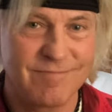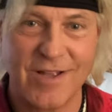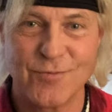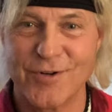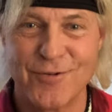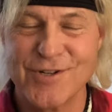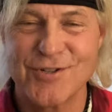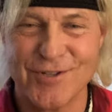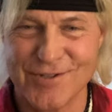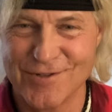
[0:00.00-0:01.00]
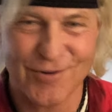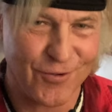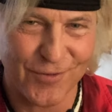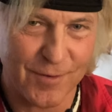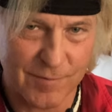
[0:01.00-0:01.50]
that's what Christians
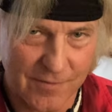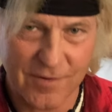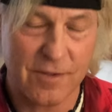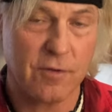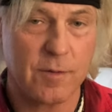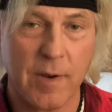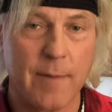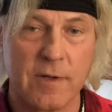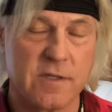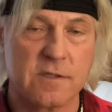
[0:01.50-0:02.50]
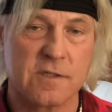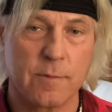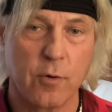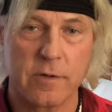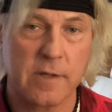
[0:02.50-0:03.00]
told them, even though the Bible doesn't
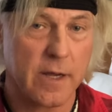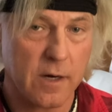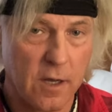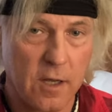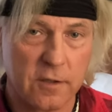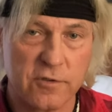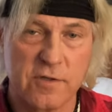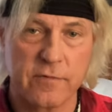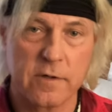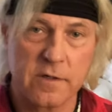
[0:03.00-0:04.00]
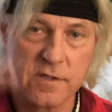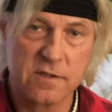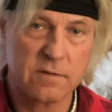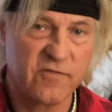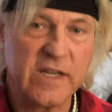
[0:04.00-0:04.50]
support that at all. Lucifer is
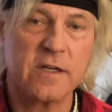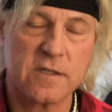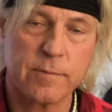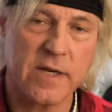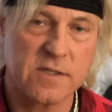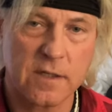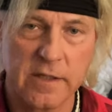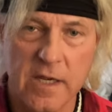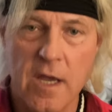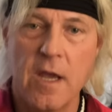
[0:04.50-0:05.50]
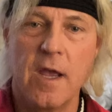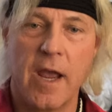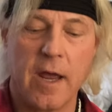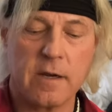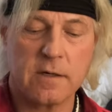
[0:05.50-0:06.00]
Venus, basically.
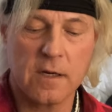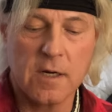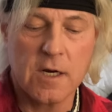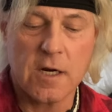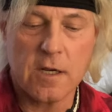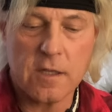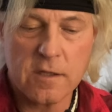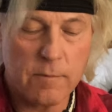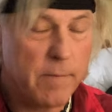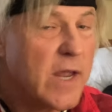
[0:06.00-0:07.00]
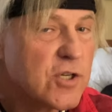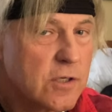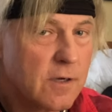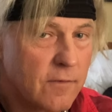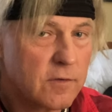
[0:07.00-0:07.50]
And the
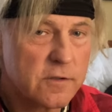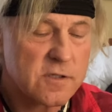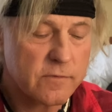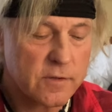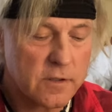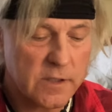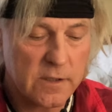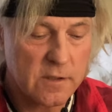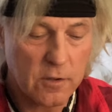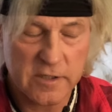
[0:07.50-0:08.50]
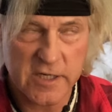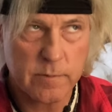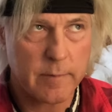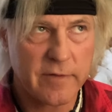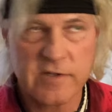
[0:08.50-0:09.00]
mention of Lucifer in the Old
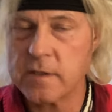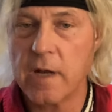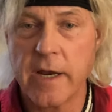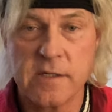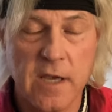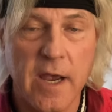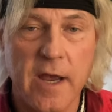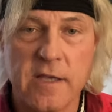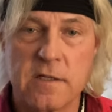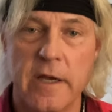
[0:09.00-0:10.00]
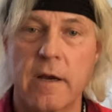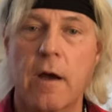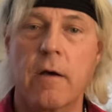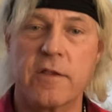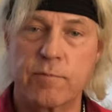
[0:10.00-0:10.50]
Testament, I believe is in Isaiah, It's like,
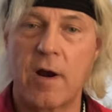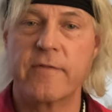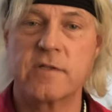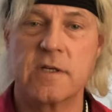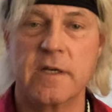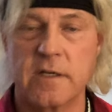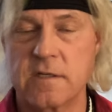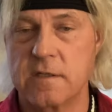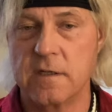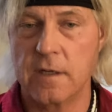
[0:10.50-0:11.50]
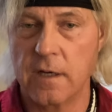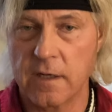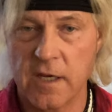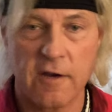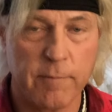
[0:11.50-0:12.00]
oh, this prophecy against the uh,
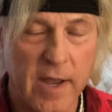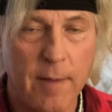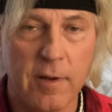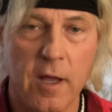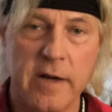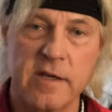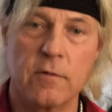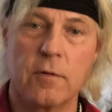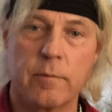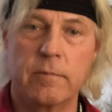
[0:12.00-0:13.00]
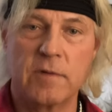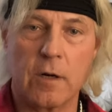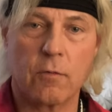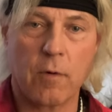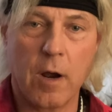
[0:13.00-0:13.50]
king of Babylon, he will, you
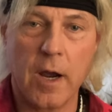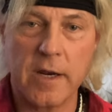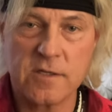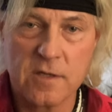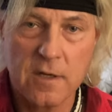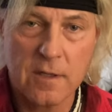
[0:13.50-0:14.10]
know, rise